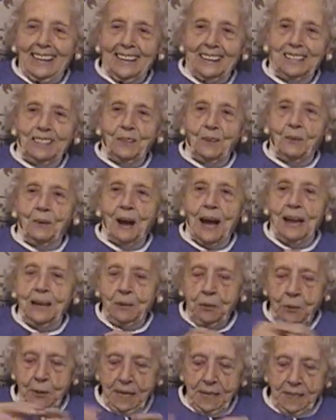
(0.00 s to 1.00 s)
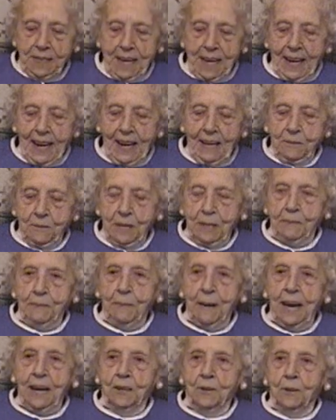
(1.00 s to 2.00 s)
So I quit. I went
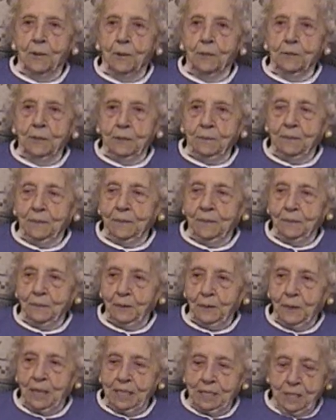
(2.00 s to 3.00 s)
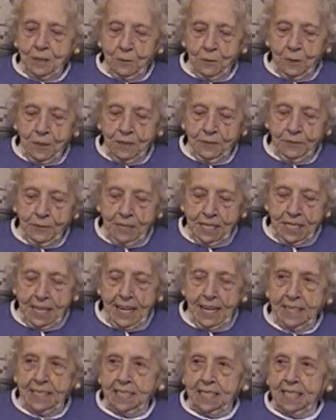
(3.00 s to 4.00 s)
back home and went to work for
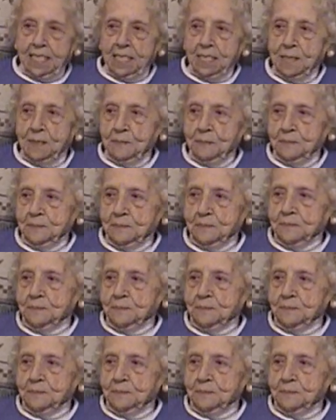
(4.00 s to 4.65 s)
Dad again.